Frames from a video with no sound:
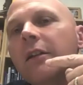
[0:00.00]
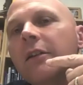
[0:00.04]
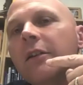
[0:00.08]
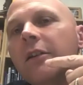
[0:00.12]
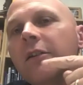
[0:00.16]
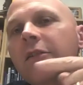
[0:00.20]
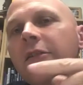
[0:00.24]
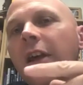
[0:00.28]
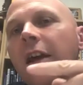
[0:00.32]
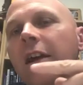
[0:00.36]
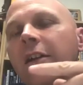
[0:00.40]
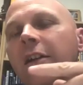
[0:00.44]

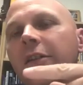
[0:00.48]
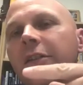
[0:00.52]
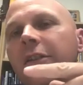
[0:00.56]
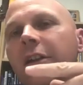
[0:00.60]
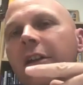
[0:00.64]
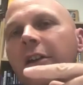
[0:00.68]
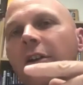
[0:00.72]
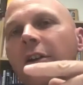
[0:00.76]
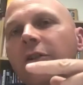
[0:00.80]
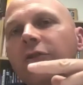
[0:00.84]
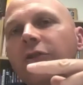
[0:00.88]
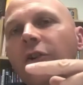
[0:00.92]
The second
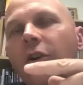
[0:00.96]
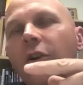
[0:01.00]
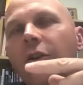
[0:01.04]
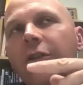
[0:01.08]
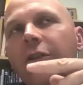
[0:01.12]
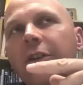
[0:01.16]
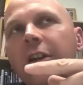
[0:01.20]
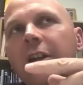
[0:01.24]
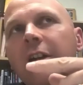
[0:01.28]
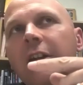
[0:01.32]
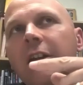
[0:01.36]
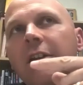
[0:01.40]
thing, though,
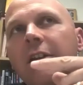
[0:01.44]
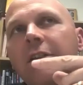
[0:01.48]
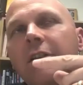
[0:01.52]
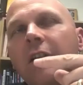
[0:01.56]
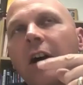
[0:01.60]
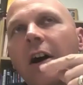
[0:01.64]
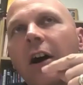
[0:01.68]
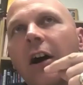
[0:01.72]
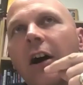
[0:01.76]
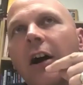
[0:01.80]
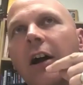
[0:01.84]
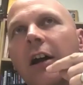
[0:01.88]
Joth,
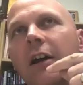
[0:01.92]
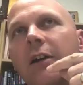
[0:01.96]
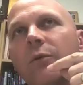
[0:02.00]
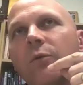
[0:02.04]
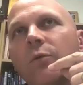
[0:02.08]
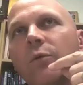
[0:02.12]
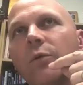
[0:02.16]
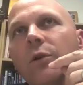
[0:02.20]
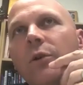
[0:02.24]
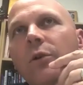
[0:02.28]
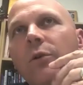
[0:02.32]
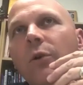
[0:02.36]
is
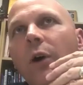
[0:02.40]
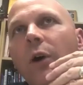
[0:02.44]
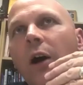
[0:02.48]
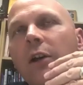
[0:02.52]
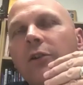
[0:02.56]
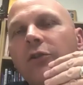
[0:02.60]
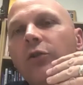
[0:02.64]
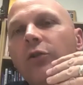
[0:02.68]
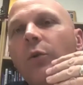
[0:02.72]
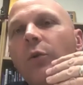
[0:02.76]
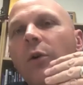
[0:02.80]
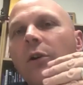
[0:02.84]

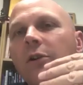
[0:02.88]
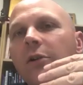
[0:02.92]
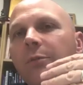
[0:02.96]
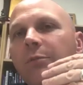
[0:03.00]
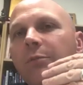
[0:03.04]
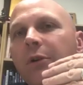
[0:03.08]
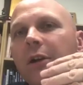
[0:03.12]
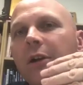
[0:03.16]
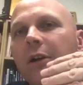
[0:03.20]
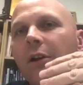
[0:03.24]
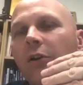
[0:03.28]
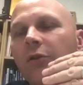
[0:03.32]
I do want
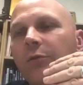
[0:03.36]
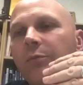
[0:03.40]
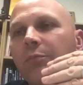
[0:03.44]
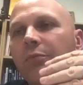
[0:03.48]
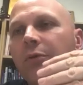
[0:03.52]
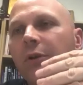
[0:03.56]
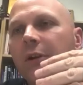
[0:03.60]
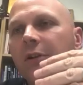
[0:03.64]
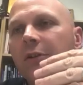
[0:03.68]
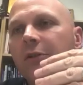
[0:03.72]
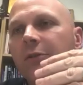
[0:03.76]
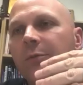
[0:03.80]
to bring those
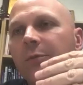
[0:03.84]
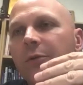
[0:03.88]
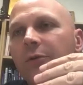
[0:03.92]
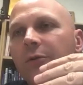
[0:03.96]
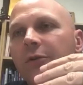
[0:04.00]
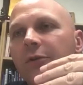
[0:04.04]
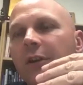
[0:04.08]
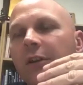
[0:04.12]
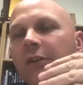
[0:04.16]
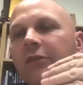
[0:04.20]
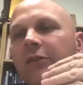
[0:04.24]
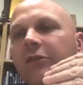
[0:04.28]

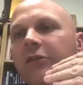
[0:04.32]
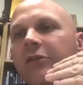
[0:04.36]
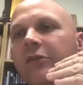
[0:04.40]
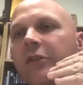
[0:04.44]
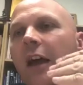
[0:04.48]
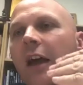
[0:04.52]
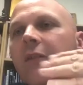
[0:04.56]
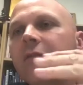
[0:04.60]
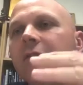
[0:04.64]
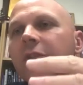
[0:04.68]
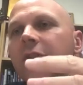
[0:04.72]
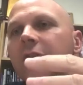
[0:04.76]
principles. There's
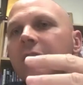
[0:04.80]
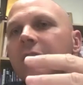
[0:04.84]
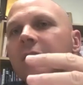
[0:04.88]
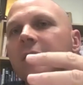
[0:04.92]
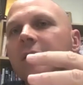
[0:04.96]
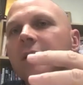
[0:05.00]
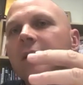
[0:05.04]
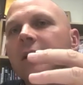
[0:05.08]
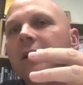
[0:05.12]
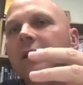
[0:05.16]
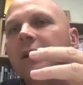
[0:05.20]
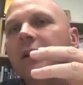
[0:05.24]

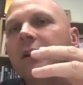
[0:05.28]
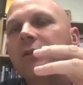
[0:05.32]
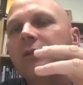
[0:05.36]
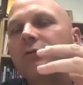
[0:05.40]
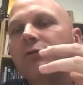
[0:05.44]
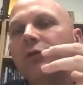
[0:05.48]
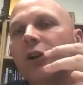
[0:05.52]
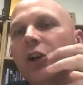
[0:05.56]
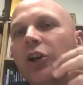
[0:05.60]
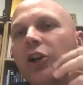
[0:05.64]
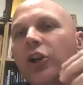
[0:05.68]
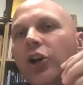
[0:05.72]
seven
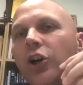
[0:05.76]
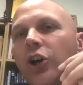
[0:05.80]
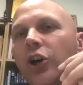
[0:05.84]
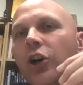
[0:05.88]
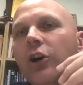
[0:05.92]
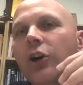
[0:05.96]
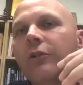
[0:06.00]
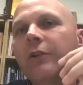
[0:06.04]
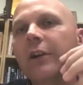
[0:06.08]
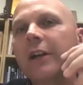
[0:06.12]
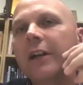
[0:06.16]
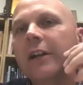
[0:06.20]

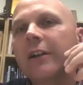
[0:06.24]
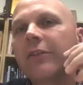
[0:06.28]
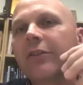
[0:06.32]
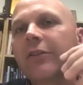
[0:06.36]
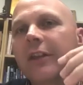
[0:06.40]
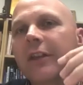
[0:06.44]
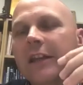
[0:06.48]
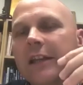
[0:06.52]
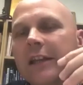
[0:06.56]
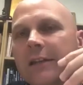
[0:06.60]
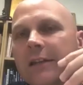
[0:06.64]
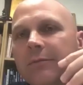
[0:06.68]
recurring
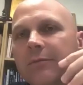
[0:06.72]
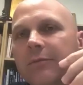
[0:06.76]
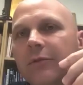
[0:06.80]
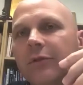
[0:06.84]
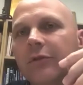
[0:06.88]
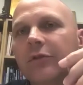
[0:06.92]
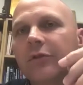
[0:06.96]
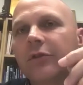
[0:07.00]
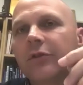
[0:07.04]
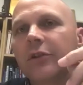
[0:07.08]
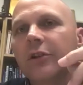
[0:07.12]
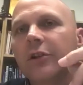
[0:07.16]

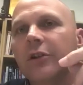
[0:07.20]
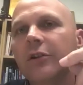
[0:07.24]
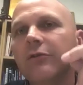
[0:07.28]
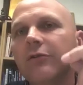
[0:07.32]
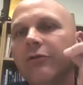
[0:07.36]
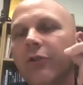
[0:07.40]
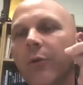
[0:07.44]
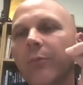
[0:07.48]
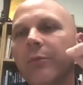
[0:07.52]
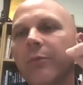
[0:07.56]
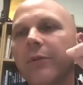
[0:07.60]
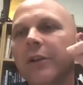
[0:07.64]
themes
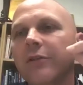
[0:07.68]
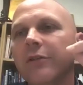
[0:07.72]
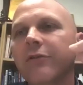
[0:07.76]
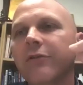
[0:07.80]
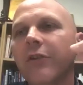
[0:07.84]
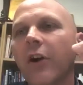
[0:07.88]
from these